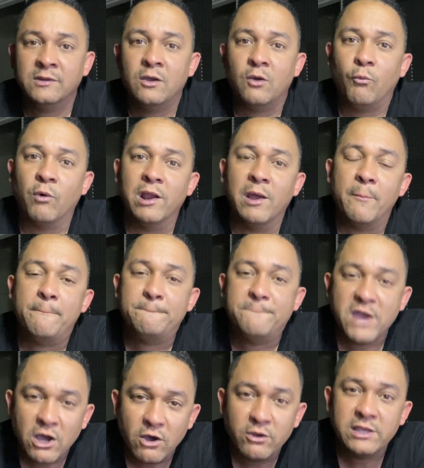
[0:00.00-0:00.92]
when $1
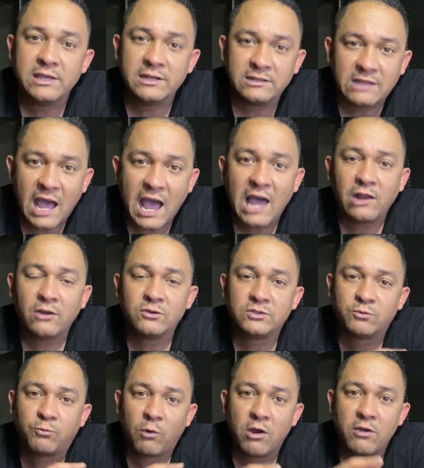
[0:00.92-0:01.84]
billion
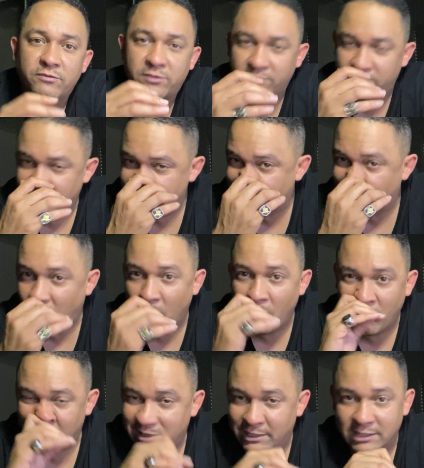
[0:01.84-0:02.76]
worth of this
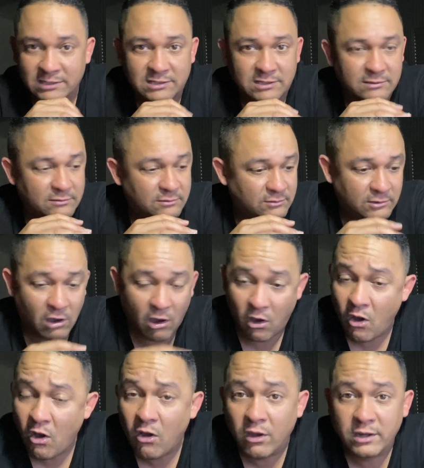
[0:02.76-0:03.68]
coin is
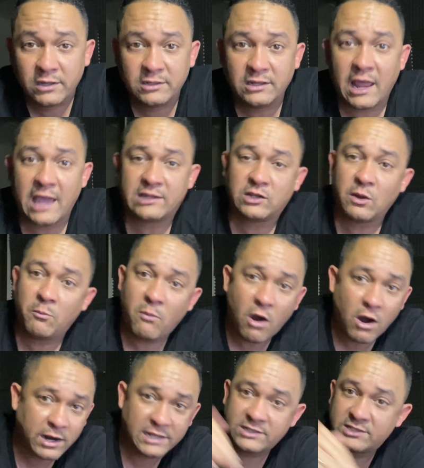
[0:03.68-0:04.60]
gone, like the
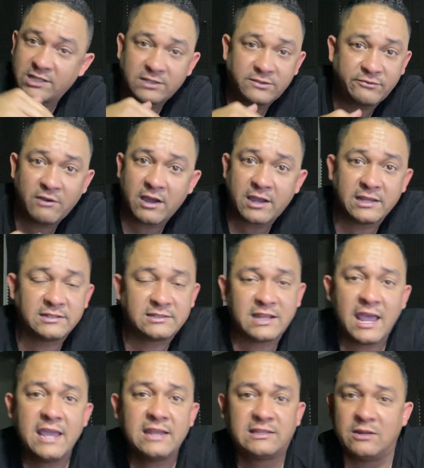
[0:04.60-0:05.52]
market just fucking
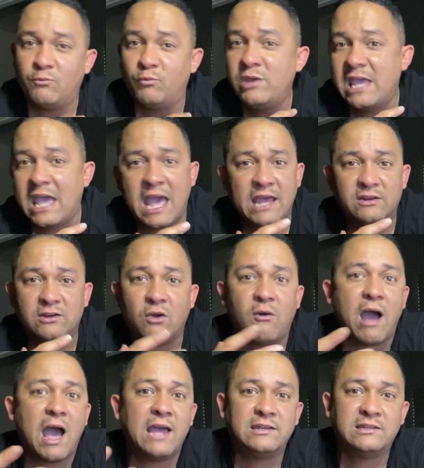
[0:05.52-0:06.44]
tanked and we had
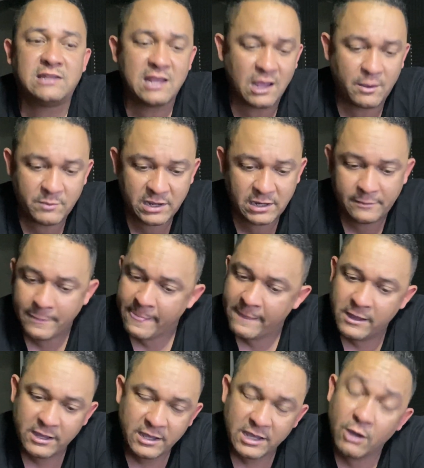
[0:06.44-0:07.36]
no idea. I mean,
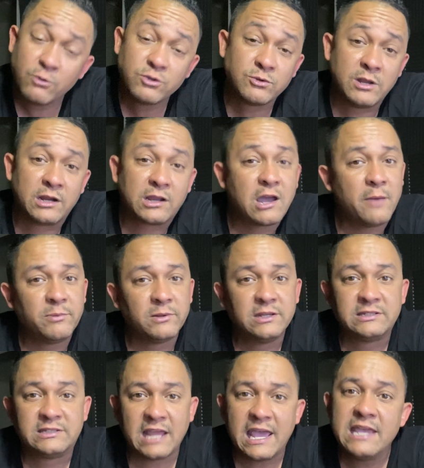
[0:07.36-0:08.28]
it was within a couple
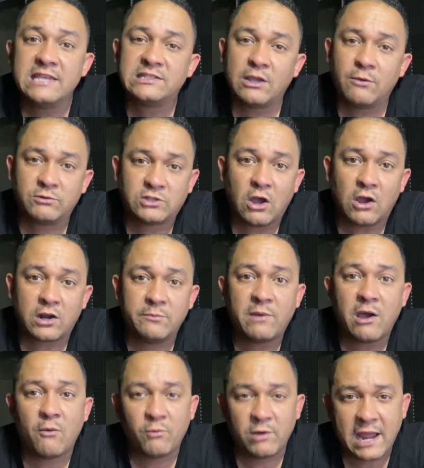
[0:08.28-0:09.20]
of days they were talking
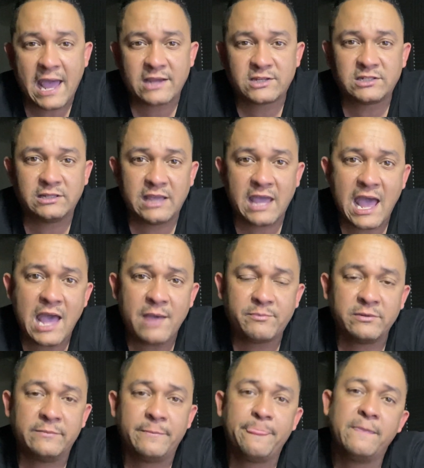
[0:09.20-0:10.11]
about what actually
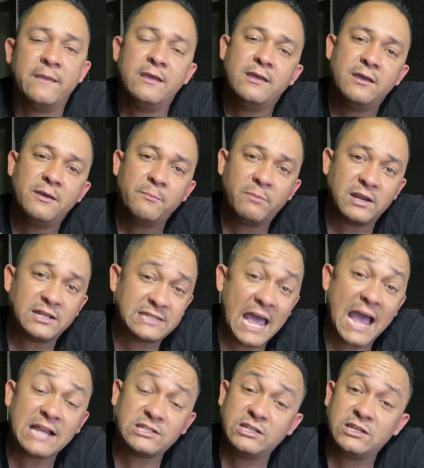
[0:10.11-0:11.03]
happened. But it's
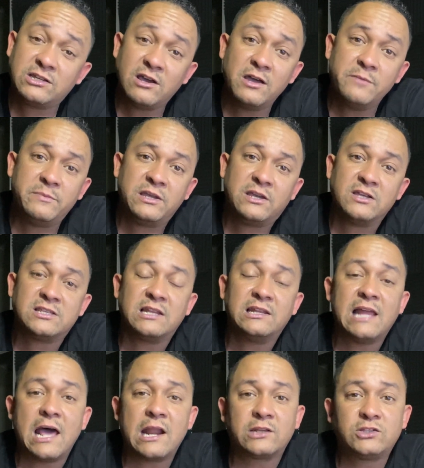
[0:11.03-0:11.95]
actually good because a
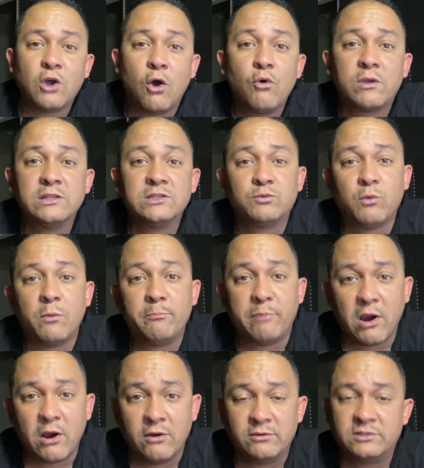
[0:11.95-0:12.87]
lot of tokens were
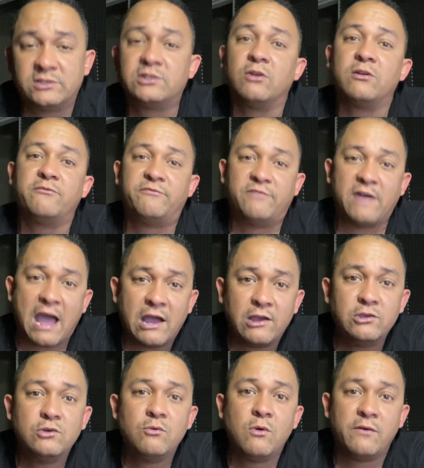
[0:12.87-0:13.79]
burnt, so the
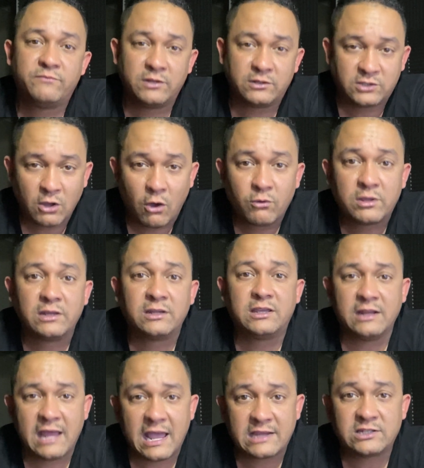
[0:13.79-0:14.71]
value of the token
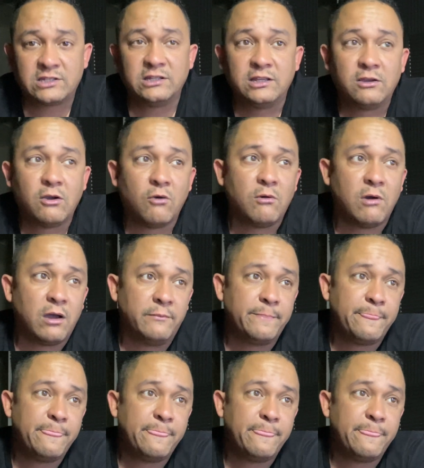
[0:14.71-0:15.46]
can actually go up.